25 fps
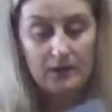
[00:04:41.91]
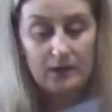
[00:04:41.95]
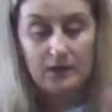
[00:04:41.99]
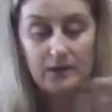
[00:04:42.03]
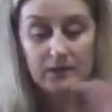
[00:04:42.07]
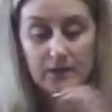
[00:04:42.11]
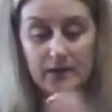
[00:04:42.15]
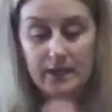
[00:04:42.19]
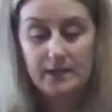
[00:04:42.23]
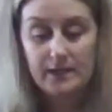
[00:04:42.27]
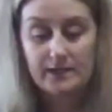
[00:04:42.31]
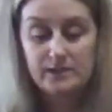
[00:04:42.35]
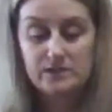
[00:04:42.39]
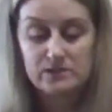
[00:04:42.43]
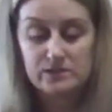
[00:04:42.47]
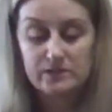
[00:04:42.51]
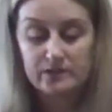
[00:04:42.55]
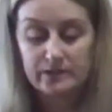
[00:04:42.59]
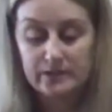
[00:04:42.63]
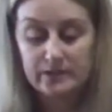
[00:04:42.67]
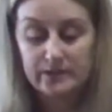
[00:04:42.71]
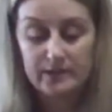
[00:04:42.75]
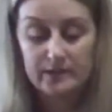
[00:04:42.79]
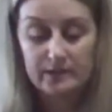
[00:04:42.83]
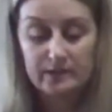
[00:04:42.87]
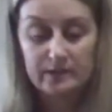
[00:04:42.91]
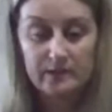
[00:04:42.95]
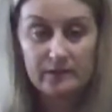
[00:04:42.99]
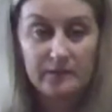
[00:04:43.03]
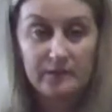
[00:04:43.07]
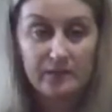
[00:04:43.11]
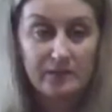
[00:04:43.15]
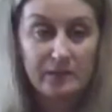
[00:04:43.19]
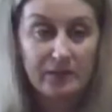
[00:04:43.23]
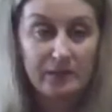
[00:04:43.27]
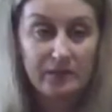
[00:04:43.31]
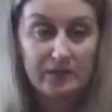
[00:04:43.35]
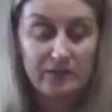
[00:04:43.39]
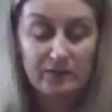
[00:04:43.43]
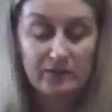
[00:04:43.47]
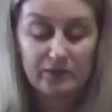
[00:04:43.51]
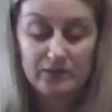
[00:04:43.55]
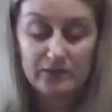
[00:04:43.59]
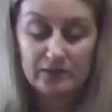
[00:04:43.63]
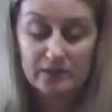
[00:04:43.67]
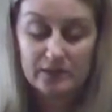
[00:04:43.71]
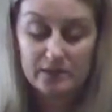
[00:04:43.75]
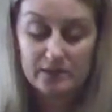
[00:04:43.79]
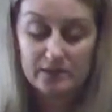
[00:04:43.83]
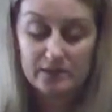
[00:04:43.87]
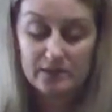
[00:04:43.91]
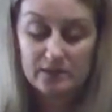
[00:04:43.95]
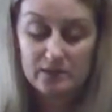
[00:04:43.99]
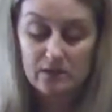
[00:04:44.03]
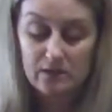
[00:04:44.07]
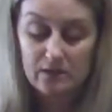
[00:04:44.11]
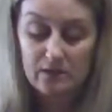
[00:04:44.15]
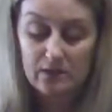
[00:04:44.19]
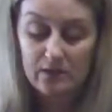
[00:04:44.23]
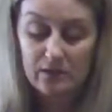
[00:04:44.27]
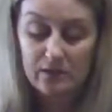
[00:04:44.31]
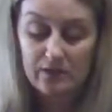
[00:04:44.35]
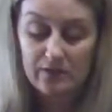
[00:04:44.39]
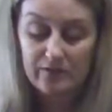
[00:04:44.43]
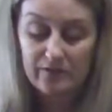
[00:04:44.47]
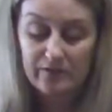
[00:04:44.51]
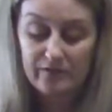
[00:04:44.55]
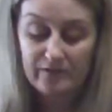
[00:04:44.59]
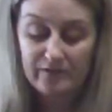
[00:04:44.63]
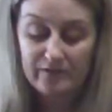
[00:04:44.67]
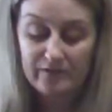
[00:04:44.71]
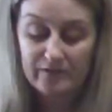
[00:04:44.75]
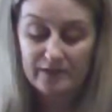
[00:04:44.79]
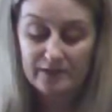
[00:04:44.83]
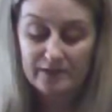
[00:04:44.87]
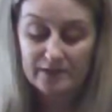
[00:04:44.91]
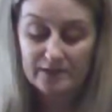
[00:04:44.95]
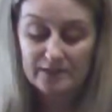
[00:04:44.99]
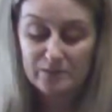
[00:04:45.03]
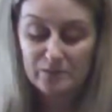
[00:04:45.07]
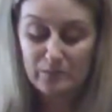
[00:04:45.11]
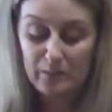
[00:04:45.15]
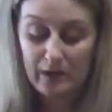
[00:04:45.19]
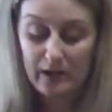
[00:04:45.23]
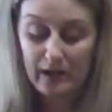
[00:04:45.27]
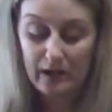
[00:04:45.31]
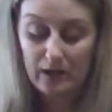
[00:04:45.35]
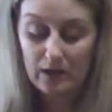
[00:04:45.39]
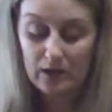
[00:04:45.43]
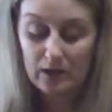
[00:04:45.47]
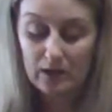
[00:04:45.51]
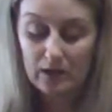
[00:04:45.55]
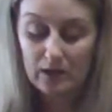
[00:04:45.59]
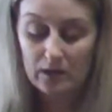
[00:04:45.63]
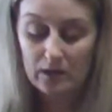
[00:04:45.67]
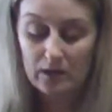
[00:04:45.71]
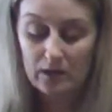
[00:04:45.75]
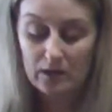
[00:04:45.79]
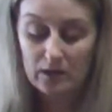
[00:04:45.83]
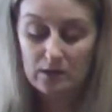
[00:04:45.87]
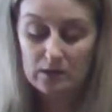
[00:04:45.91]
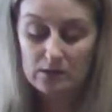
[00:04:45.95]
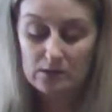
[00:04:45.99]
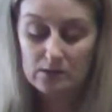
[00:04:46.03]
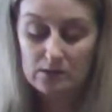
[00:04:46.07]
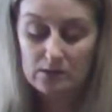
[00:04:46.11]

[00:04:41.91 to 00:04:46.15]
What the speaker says: okay, so then peel this off of its backer